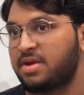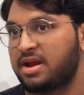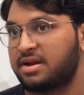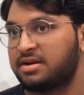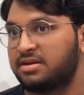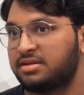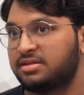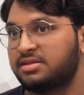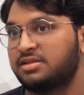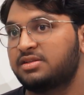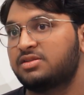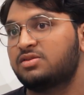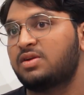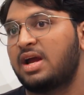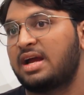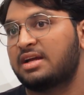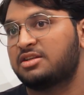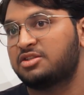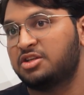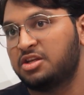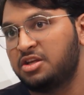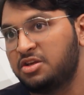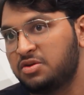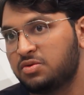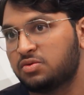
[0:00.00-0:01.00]
practices to
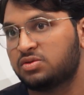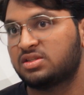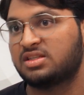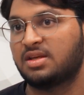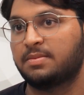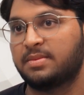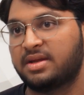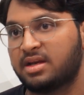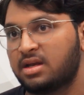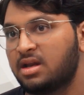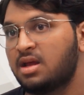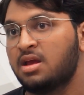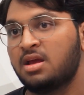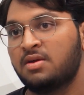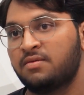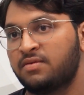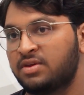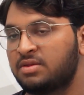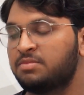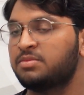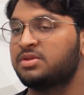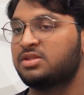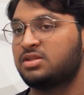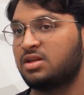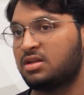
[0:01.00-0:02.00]
actually use them. And
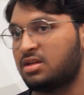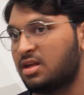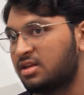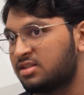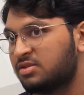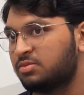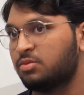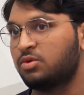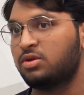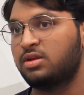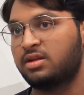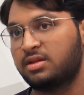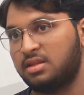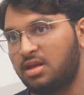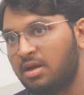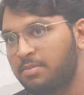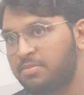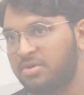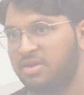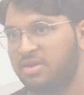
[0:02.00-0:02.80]
with Mr. Nazmul in our